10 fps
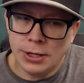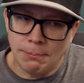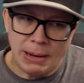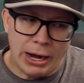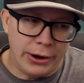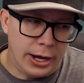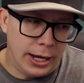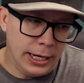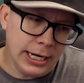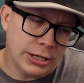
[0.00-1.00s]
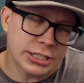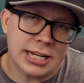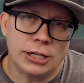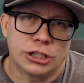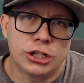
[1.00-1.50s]
about you know, just
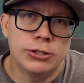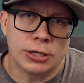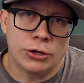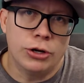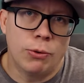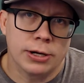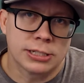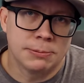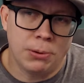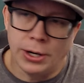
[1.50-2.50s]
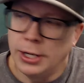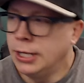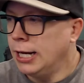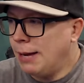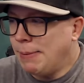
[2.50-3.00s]
kind of choosing who you want to support.
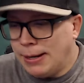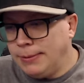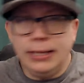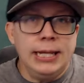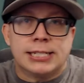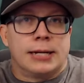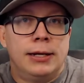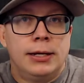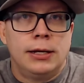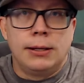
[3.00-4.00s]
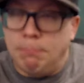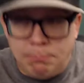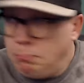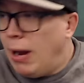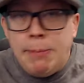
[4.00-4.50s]
I mean, listen,
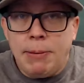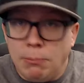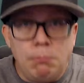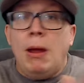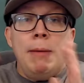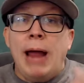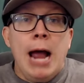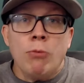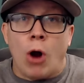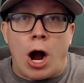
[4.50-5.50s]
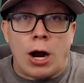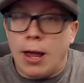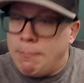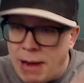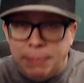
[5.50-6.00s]
maybe I'm wrong.
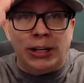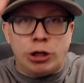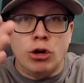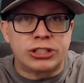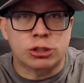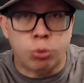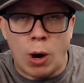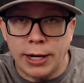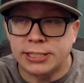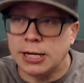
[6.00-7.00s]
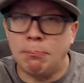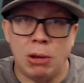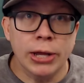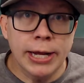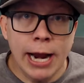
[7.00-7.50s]
Maybe you just wanted some
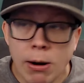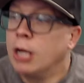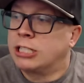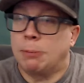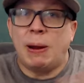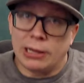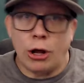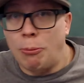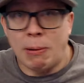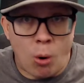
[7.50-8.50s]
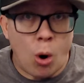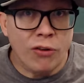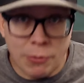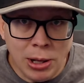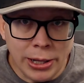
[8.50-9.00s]
millionaire to be a little bit more
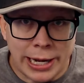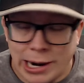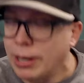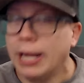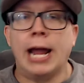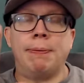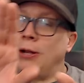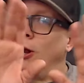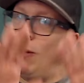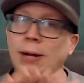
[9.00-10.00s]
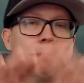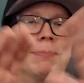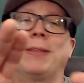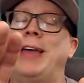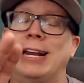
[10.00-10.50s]
of a millionaire. And you know
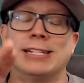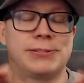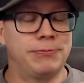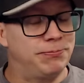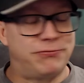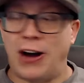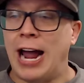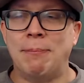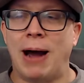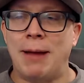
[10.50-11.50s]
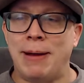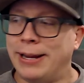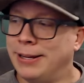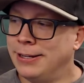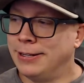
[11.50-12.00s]
what? That is fine by
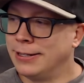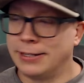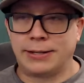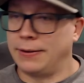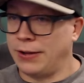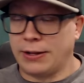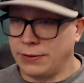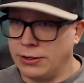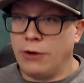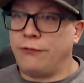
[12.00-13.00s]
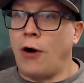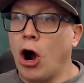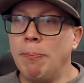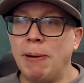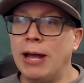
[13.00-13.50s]
me.
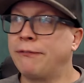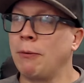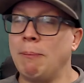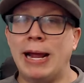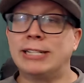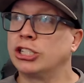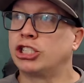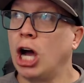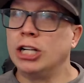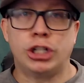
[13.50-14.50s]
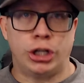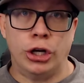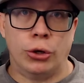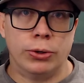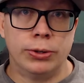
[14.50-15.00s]
Far be it from me to judge
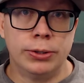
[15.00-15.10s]
you.